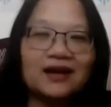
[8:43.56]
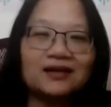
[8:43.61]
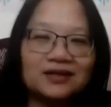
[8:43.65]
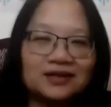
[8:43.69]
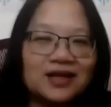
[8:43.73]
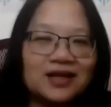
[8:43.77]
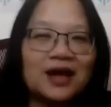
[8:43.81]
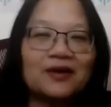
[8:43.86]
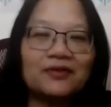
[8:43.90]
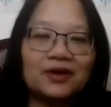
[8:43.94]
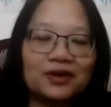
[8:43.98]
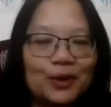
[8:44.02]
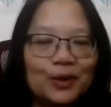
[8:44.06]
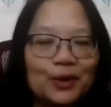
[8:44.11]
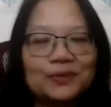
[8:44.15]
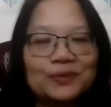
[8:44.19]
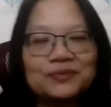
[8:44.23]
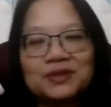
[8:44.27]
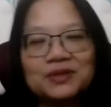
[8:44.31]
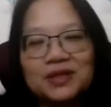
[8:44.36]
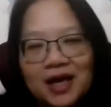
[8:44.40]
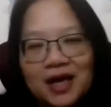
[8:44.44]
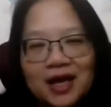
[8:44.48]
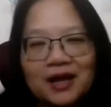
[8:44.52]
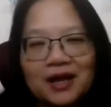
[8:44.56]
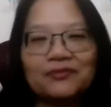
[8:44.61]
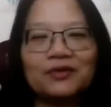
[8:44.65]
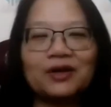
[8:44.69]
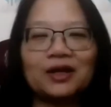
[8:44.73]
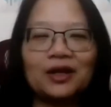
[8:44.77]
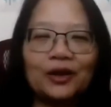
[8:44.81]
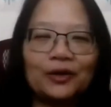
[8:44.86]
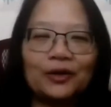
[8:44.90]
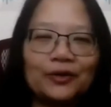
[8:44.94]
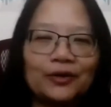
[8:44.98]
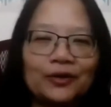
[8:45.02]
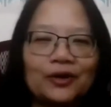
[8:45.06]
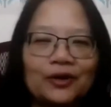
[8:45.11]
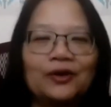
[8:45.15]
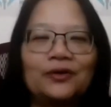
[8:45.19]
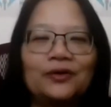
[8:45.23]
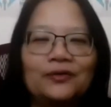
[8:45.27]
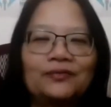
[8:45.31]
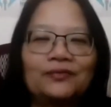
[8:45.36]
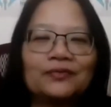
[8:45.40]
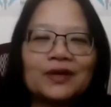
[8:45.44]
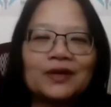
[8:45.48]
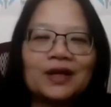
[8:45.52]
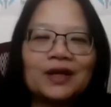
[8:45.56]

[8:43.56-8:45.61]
is having a website, having a logo.